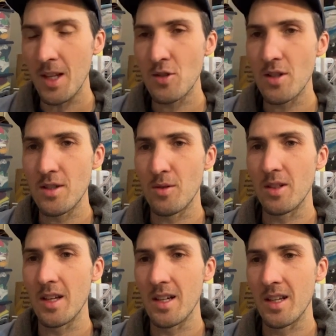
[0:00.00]
Just sort of
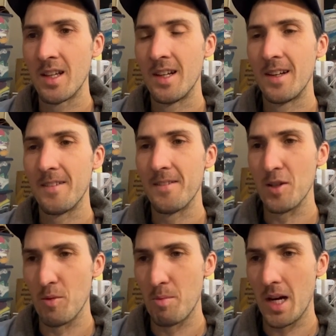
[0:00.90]
like, you
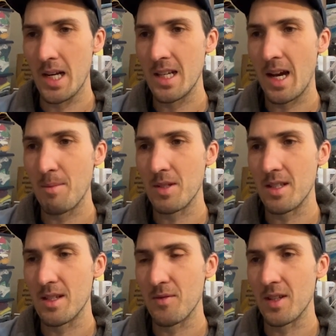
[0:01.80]
know, body gaps and
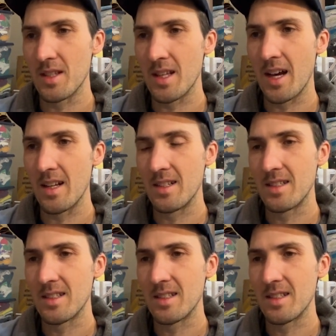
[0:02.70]
stuff like that.